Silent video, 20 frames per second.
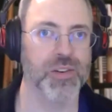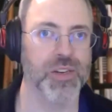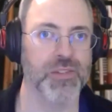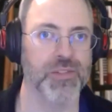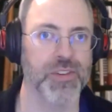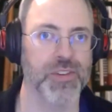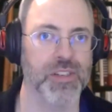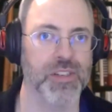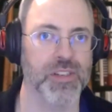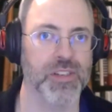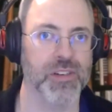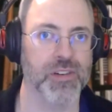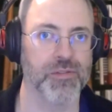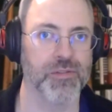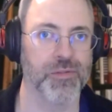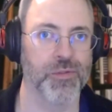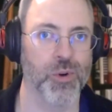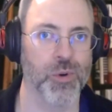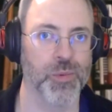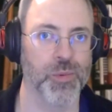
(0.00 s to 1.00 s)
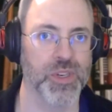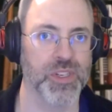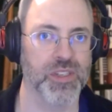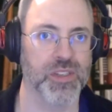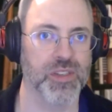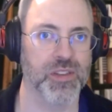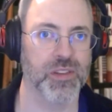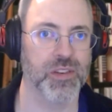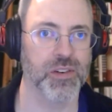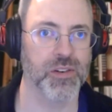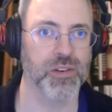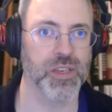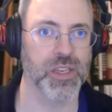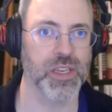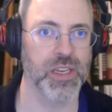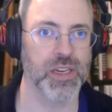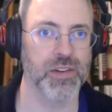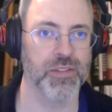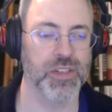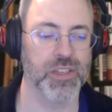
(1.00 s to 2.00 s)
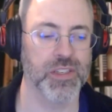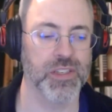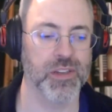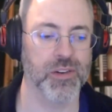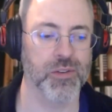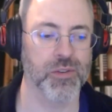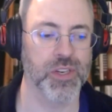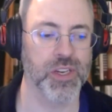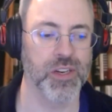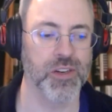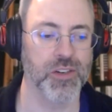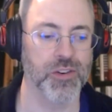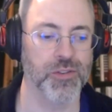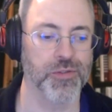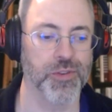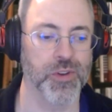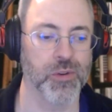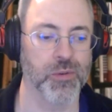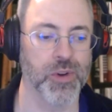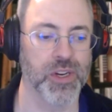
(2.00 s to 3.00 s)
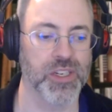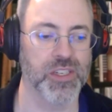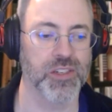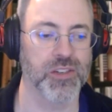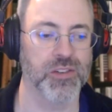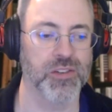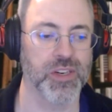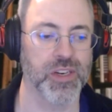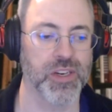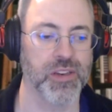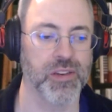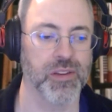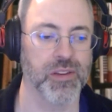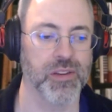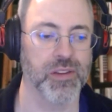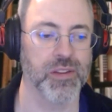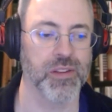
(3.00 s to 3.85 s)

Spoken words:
if it's conformance, they'll give us the credential for the registry